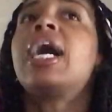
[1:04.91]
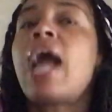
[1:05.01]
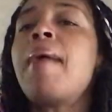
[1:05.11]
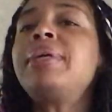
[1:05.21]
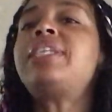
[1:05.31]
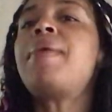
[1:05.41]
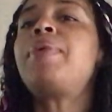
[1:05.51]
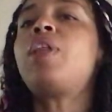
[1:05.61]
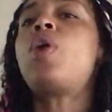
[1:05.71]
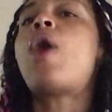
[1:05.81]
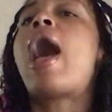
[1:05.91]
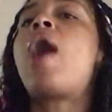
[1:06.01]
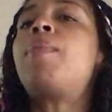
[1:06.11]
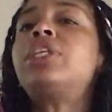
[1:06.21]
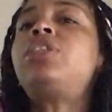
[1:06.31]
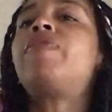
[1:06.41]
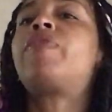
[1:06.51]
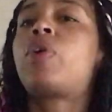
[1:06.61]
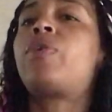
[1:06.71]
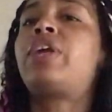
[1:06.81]
Comment down below how much you've
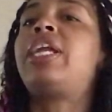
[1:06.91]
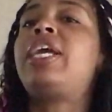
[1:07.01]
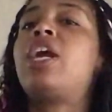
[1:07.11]
grown in a